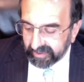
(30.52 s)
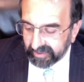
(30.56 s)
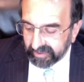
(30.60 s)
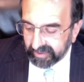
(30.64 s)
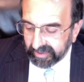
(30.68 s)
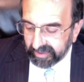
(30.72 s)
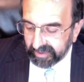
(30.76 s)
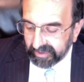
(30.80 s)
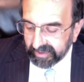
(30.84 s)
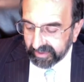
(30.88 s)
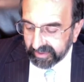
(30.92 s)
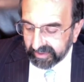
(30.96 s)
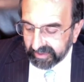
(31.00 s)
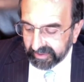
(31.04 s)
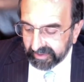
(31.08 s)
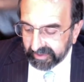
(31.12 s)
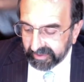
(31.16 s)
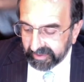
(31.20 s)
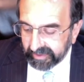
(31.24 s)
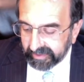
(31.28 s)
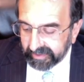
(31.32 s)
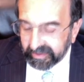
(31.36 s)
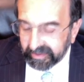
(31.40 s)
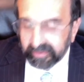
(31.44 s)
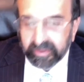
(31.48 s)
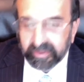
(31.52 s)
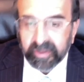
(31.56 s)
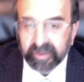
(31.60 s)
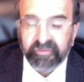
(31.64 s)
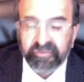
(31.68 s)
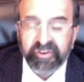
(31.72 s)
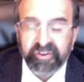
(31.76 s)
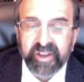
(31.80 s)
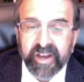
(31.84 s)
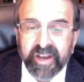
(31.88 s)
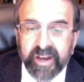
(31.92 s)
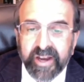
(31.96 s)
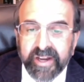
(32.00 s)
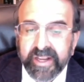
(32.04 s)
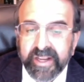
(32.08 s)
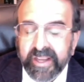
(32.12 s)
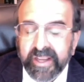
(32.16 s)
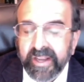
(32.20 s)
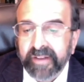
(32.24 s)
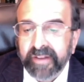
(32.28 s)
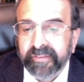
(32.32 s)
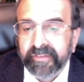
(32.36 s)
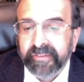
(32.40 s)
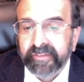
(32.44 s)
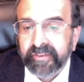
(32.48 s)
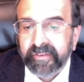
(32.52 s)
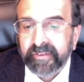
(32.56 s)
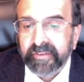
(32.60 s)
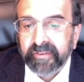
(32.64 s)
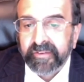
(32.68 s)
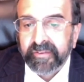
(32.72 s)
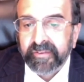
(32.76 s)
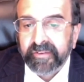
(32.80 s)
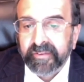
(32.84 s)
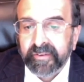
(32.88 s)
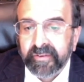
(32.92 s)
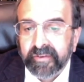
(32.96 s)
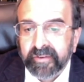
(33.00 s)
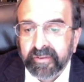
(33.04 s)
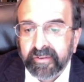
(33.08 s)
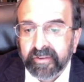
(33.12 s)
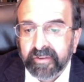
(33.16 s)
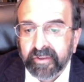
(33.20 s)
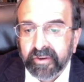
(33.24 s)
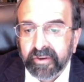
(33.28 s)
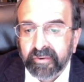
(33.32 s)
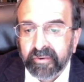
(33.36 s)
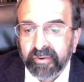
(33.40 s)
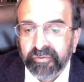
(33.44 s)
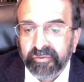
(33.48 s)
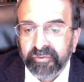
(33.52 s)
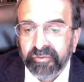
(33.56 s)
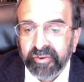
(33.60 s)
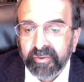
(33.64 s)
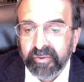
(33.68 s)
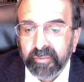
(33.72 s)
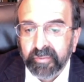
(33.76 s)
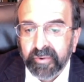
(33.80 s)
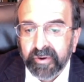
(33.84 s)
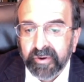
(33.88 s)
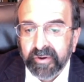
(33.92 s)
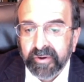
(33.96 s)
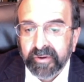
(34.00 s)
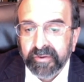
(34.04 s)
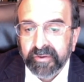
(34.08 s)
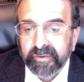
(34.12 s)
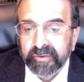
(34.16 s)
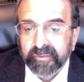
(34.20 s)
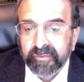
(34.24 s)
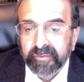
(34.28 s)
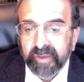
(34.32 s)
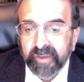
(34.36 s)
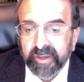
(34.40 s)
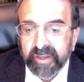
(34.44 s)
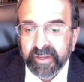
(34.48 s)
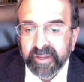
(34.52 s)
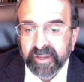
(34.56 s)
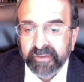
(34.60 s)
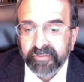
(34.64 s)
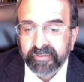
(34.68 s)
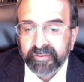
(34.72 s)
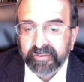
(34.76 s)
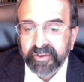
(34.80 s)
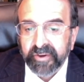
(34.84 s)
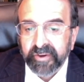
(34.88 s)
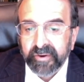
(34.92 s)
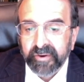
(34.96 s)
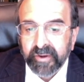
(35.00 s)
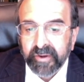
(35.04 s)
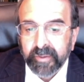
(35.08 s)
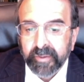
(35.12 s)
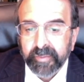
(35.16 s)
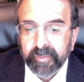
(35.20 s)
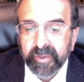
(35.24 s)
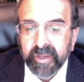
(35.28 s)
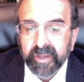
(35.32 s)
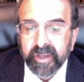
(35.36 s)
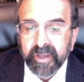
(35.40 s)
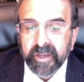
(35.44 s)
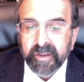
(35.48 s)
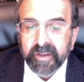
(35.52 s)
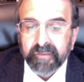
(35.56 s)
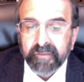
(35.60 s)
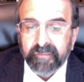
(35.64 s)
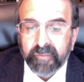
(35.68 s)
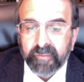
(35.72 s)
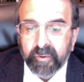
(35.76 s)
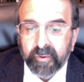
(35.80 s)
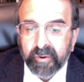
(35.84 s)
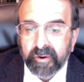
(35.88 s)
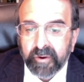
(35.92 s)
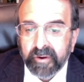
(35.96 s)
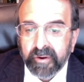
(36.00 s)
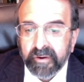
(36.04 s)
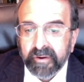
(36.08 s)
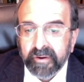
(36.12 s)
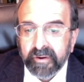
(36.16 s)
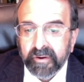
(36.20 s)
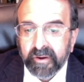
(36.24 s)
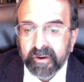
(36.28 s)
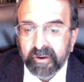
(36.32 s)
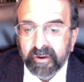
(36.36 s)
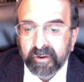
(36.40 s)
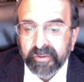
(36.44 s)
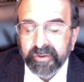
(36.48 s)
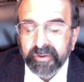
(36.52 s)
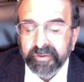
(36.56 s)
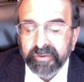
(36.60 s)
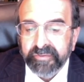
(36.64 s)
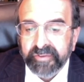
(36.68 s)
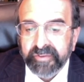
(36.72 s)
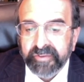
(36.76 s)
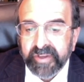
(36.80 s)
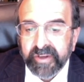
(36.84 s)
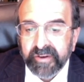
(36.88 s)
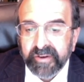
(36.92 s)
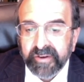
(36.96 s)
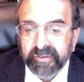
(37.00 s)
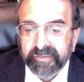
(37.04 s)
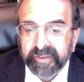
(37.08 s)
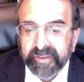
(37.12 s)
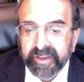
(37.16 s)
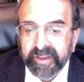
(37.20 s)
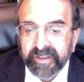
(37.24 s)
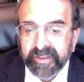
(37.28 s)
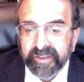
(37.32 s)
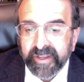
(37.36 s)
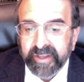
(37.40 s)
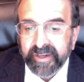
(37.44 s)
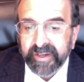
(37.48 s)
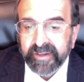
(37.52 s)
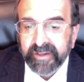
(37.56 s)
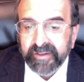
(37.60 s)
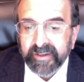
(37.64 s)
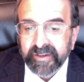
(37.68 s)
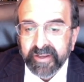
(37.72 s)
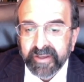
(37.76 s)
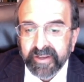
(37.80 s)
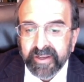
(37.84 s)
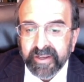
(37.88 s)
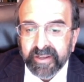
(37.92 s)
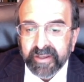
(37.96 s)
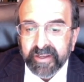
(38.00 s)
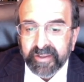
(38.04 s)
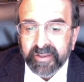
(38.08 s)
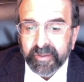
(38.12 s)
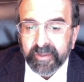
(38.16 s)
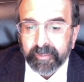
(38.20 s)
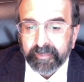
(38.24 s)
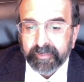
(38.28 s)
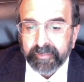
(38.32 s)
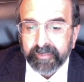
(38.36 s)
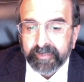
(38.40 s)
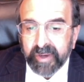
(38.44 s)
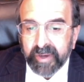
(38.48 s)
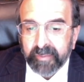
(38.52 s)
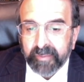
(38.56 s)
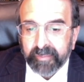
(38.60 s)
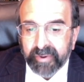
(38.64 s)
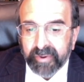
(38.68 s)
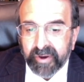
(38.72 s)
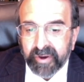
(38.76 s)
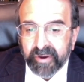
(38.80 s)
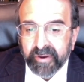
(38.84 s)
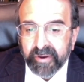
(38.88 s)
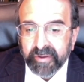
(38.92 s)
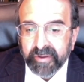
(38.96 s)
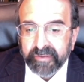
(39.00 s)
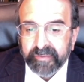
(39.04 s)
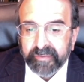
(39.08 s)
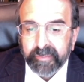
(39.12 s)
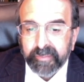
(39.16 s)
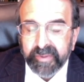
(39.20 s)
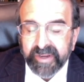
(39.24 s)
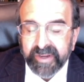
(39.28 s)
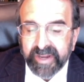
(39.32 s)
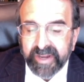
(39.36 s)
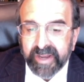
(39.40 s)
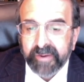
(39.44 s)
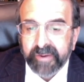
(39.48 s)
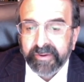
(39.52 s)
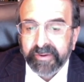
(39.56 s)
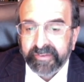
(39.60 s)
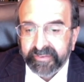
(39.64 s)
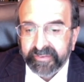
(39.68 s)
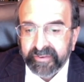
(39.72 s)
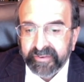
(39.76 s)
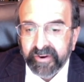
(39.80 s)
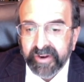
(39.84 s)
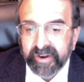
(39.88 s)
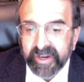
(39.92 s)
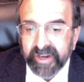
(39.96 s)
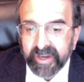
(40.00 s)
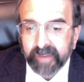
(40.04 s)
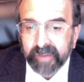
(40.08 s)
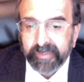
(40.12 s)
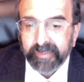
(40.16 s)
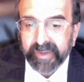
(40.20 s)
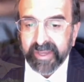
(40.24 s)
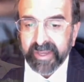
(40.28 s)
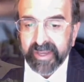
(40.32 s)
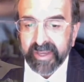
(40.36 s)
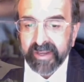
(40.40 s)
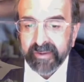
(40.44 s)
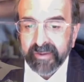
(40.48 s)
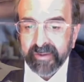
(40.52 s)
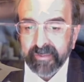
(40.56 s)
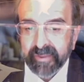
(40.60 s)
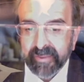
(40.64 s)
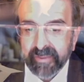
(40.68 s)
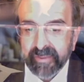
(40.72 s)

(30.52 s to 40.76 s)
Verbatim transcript: Uh, the jihad against the Christian world, against Europe, for all those years, and then the a pause, but now it's starting up again with